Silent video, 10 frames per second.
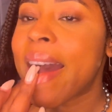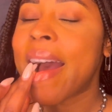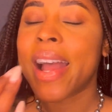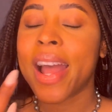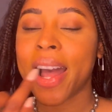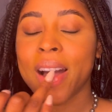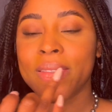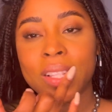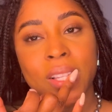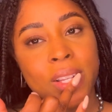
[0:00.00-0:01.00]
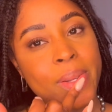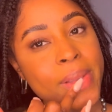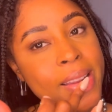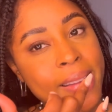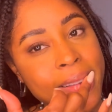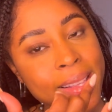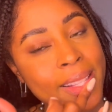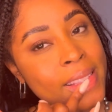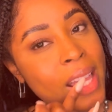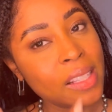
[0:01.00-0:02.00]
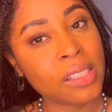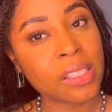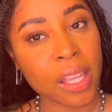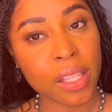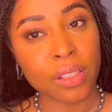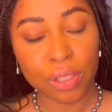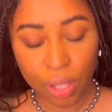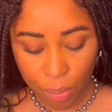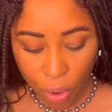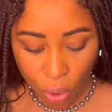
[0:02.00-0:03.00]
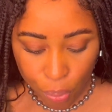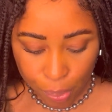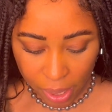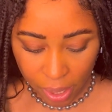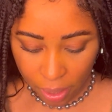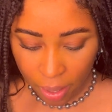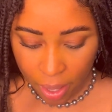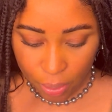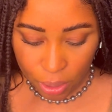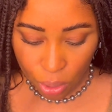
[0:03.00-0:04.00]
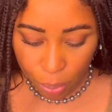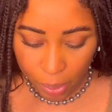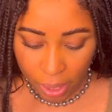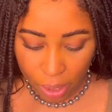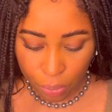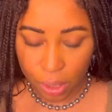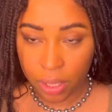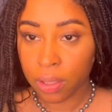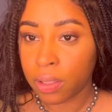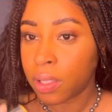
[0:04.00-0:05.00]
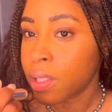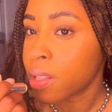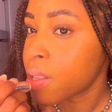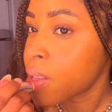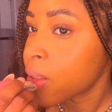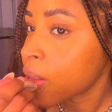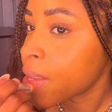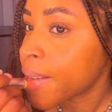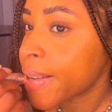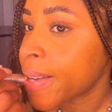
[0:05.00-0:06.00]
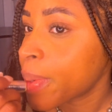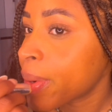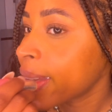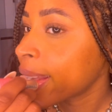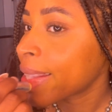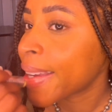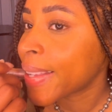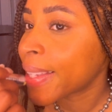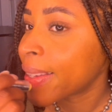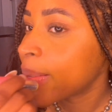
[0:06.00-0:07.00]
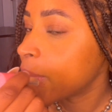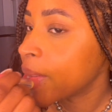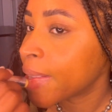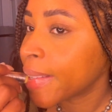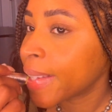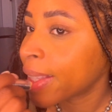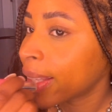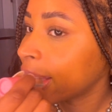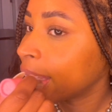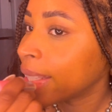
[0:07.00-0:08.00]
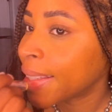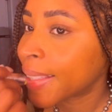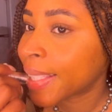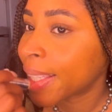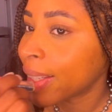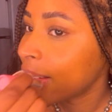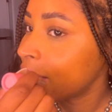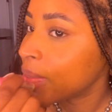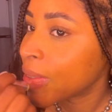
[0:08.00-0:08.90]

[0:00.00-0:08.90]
I have a little bit of dead skin, so I was hoping that it would help. I guess I had to keep using it to get the dead skin off.